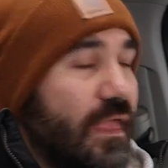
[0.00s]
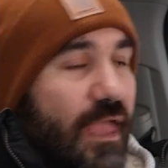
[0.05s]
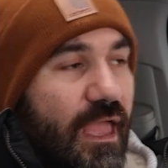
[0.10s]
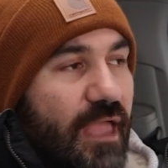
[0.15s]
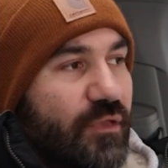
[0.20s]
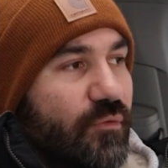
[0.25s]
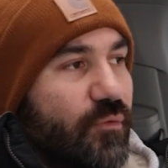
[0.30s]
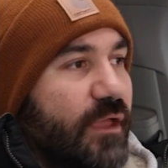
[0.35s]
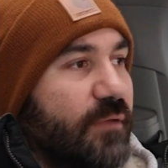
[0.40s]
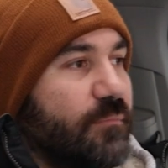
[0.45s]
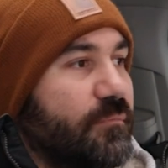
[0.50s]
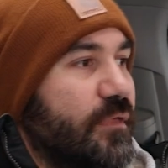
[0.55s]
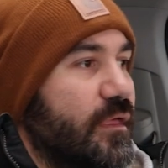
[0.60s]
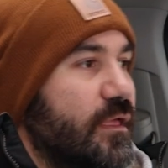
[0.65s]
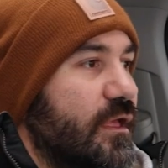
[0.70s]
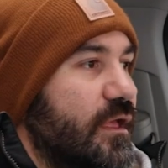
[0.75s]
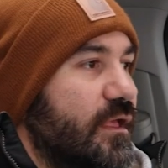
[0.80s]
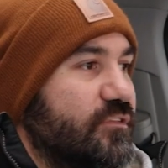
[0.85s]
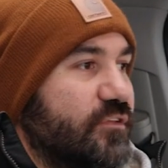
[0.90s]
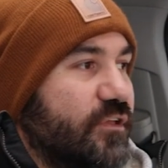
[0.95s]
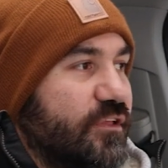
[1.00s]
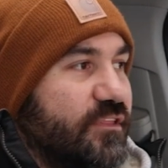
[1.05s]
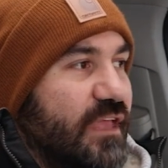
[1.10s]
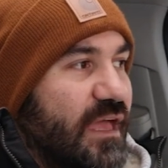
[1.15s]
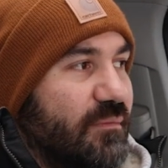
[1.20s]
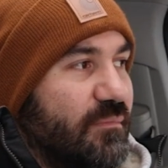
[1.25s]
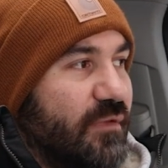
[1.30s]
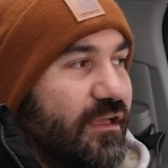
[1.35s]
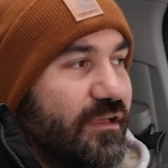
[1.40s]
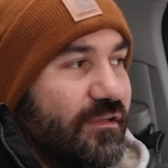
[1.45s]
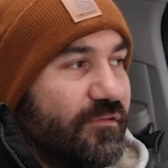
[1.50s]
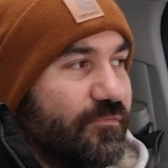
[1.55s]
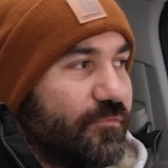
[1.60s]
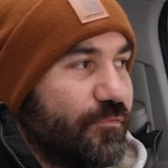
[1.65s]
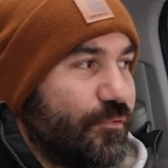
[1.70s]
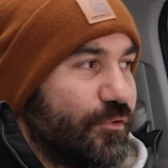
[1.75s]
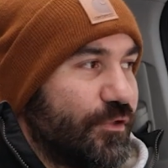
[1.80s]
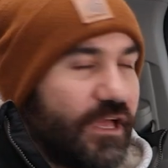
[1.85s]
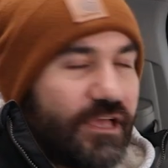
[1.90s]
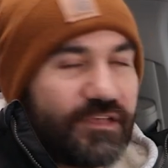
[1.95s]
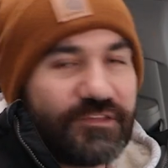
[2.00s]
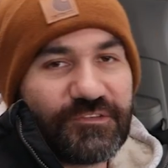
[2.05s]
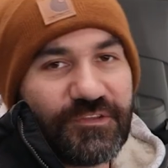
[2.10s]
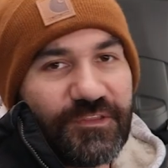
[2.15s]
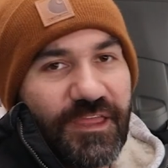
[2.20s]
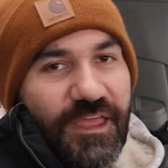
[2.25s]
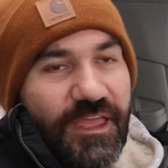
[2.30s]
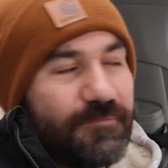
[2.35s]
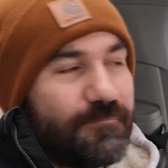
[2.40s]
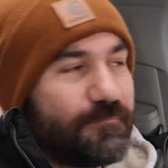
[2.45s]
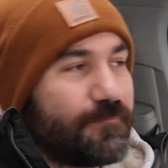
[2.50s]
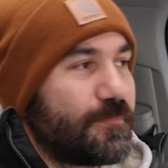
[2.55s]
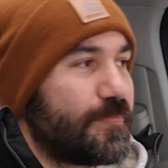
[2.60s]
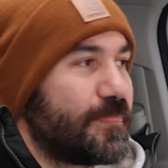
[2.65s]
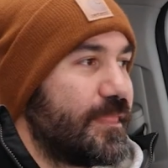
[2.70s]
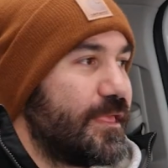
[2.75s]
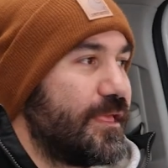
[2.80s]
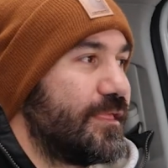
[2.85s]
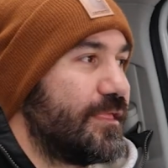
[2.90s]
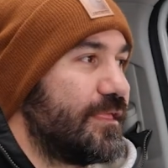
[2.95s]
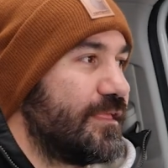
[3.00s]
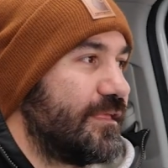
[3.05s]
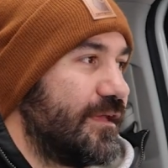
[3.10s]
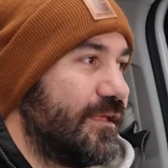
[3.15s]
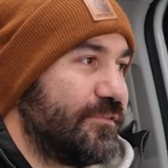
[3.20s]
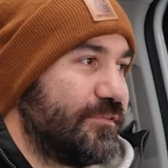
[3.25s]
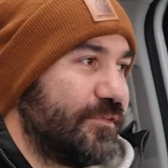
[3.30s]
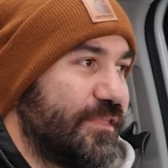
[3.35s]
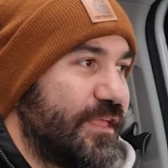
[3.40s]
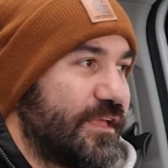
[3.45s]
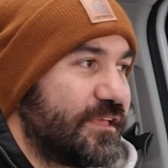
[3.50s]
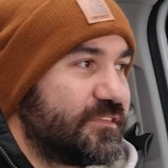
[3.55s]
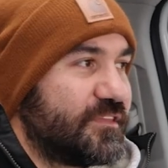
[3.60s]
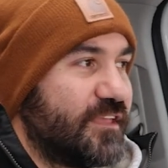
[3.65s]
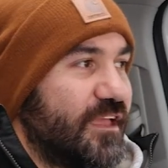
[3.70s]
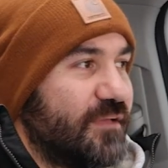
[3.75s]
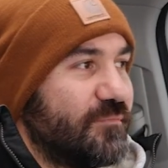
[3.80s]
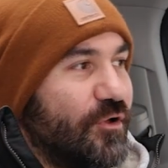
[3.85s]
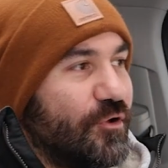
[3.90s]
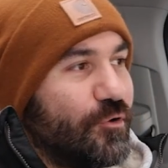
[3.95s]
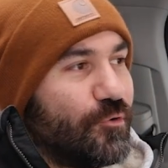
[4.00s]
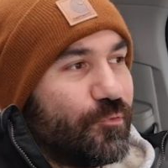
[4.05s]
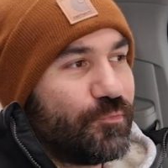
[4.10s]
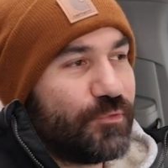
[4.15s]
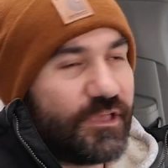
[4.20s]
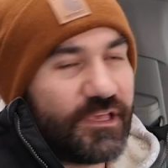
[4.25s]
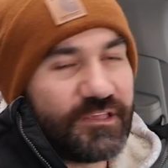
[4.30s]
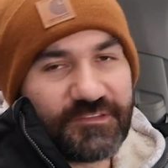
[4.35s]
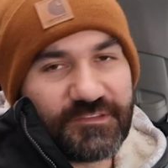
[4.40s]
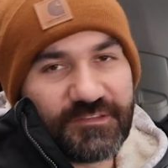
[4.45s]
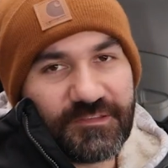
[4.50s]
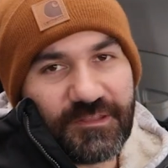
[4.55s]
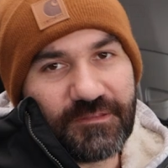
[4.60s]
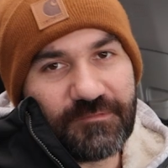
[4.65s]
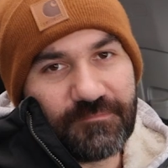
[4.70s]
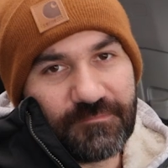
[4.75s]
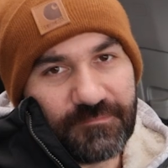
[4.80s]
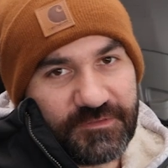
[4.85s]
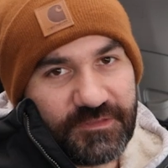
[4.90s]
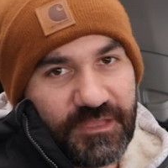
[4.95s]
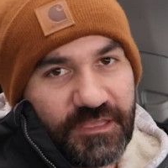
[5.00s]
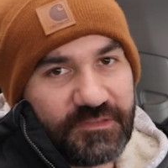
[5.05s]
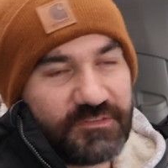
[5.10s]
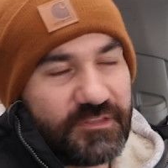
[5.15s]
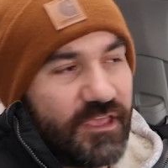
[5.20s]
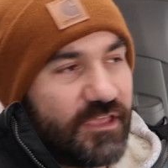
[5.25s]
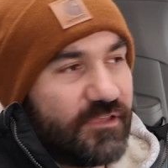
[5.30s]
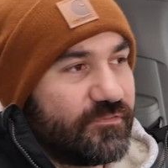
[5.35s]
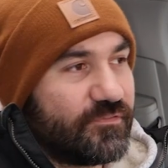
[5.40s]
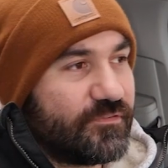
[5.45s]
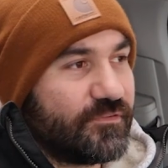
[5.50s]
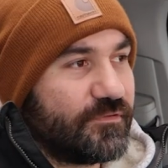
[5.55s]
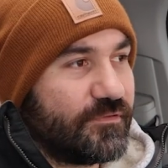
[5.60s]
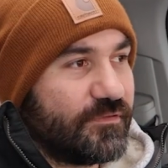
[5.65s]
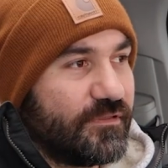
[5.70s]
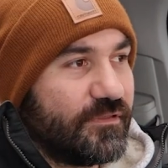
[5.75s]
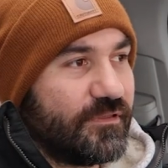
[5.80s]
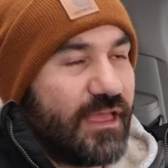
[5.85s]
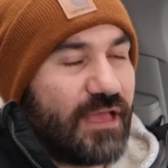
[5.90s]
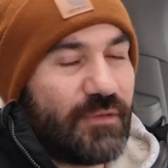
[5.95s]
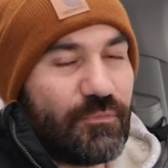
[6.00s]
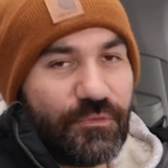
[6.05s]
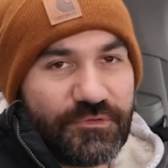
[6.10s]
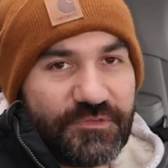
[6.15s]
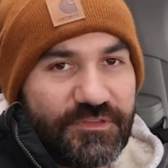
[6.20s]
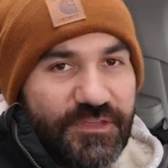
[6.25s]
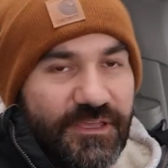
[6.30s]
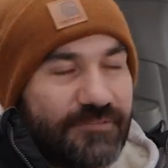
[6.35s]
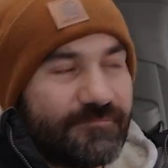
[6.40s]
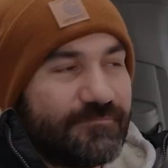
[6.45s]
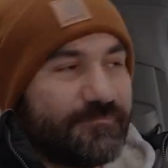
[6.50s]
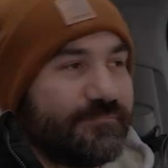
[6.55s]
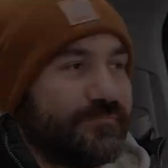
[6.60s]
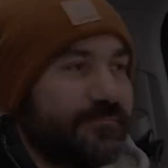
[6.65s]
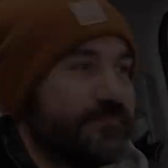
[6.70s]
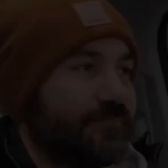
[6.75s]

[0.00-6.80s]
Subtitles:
Anyway, that's all the time I have for you guys today. Until next time, I hope you guys stay safe, and we'll see you.